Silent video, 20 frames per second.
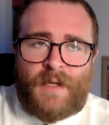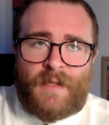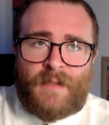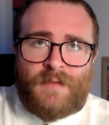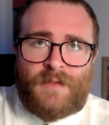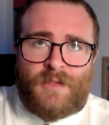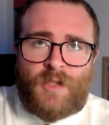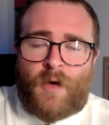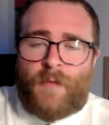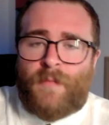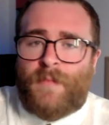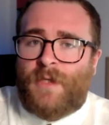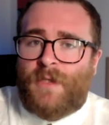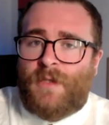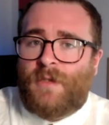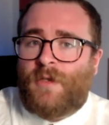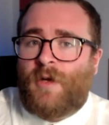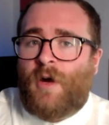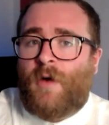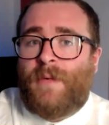
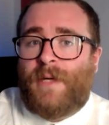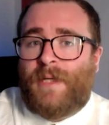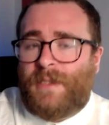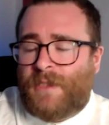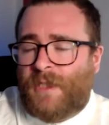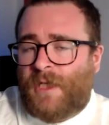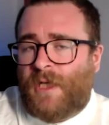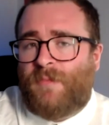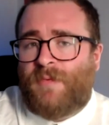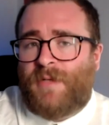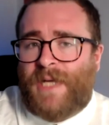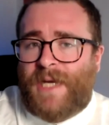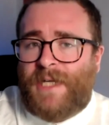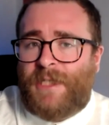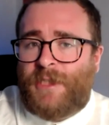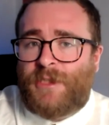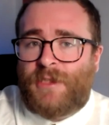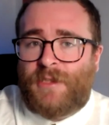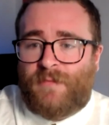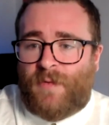dominant common
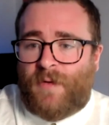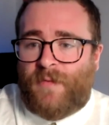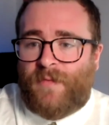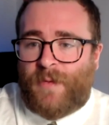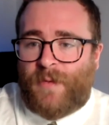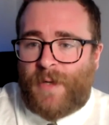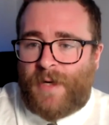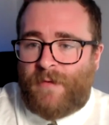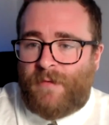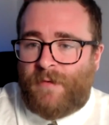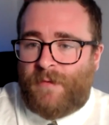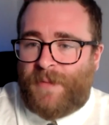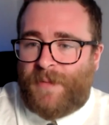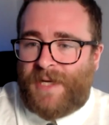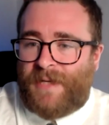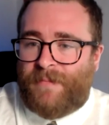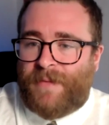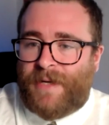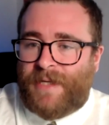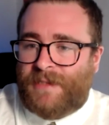interpretation of what the query would
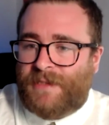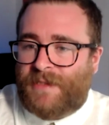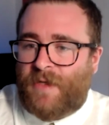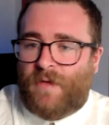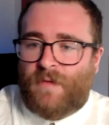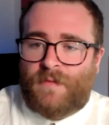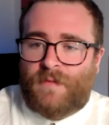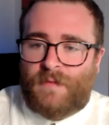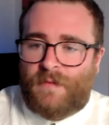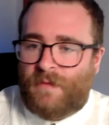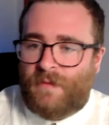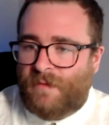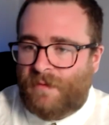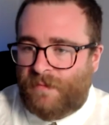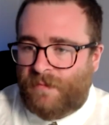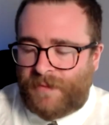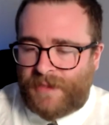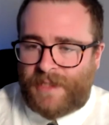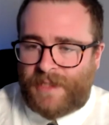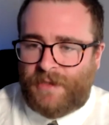be based on
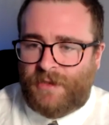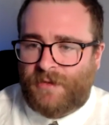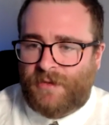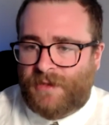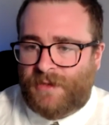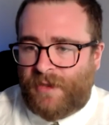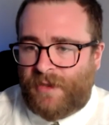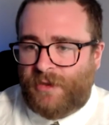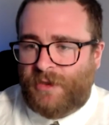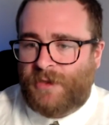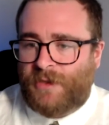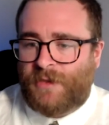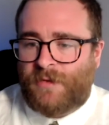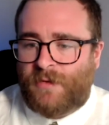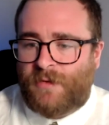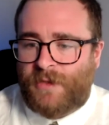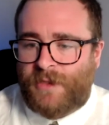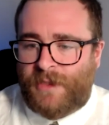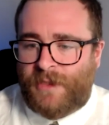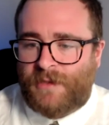potential searchers and
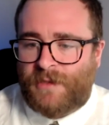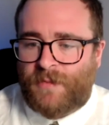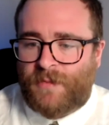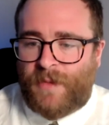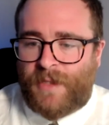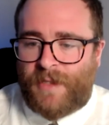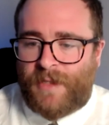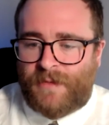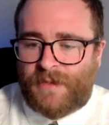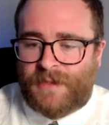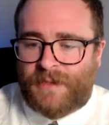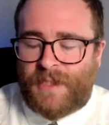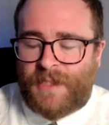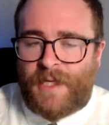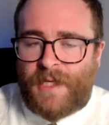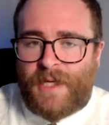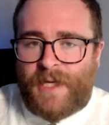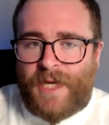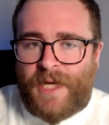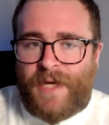audience. Whereas
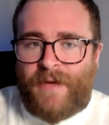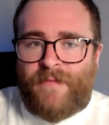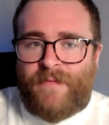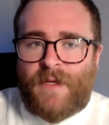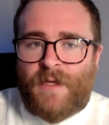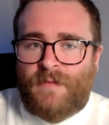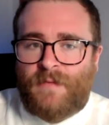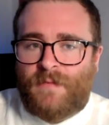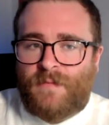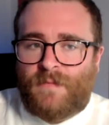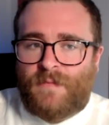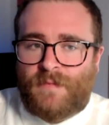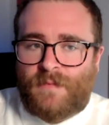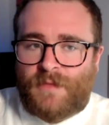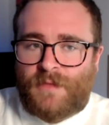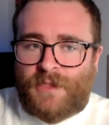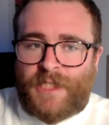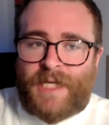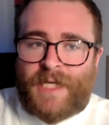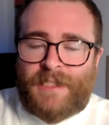even though
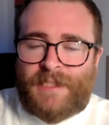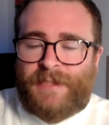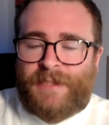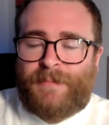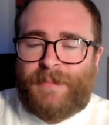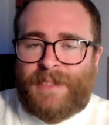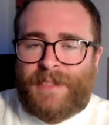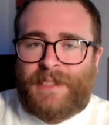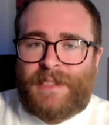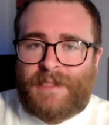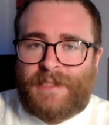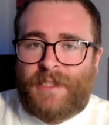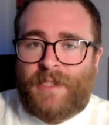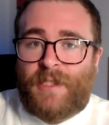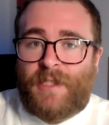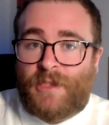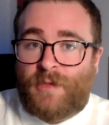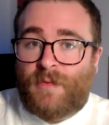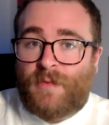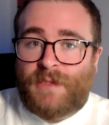ChatGPT
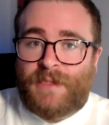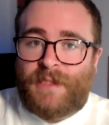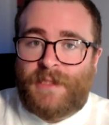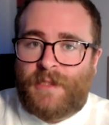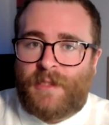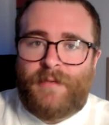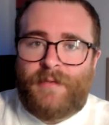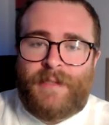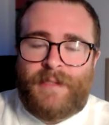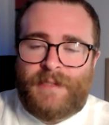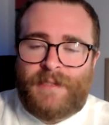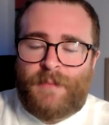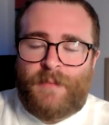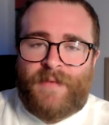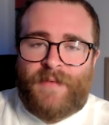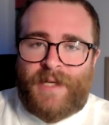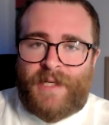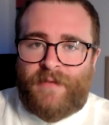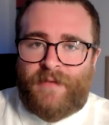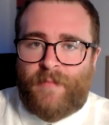Search was including some
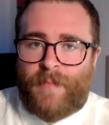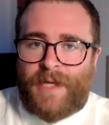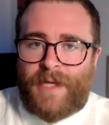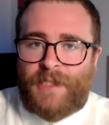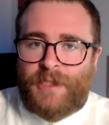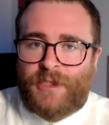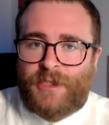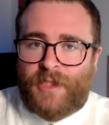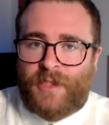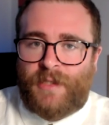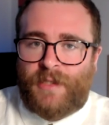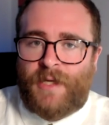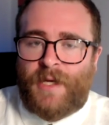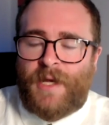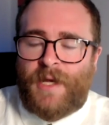of that information,